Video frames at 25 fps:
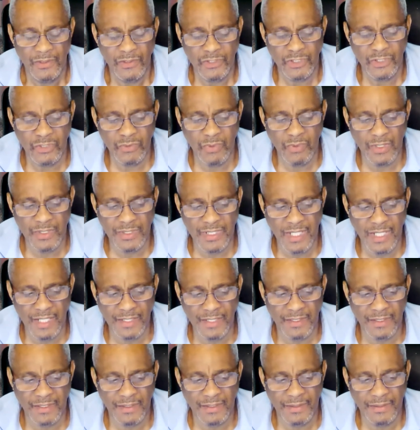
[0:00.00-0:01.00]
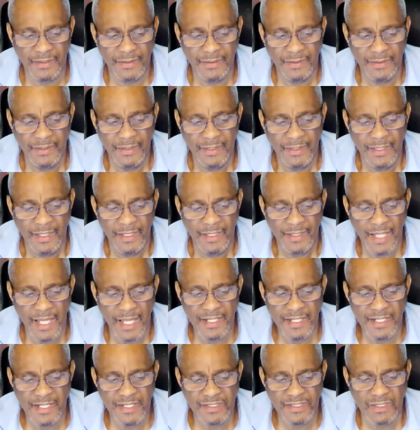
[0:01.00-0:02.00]
to another.
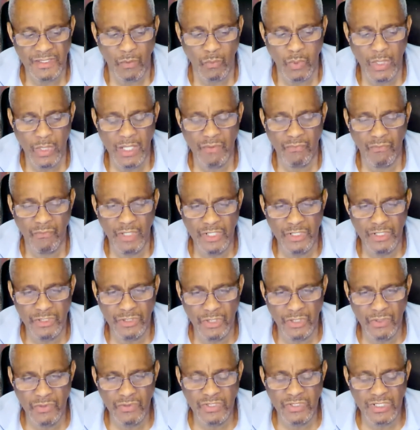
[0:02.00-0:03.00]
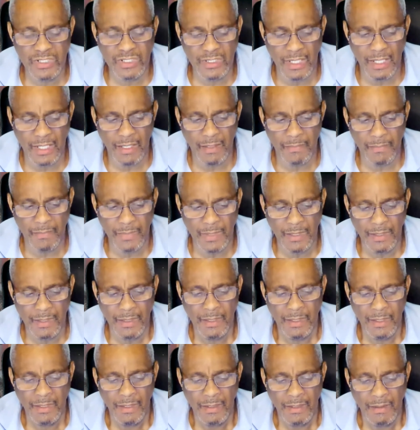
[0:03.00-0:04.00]
That is, we reduce them
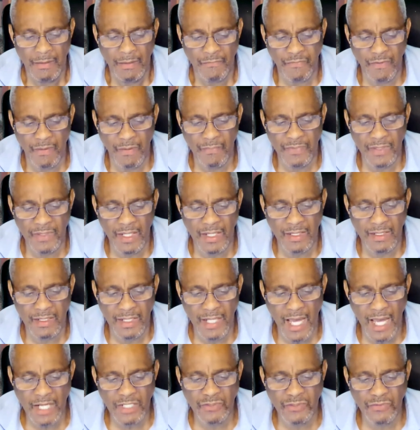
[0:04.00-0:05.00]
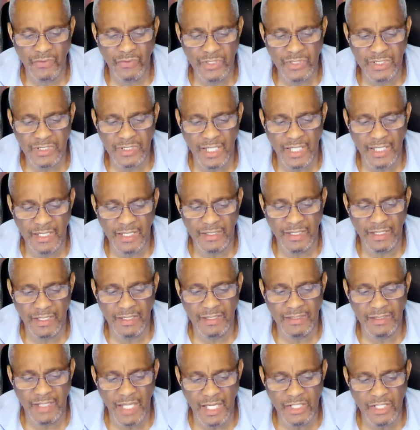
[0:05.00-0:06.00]
from their natural state
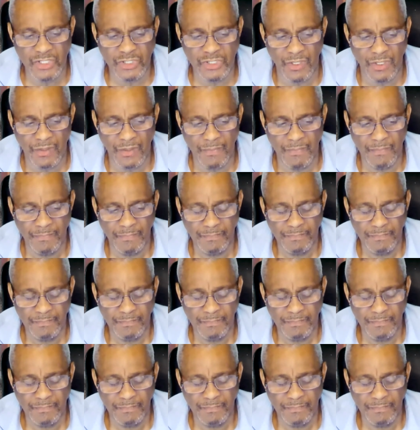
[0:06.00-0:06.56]
in nature.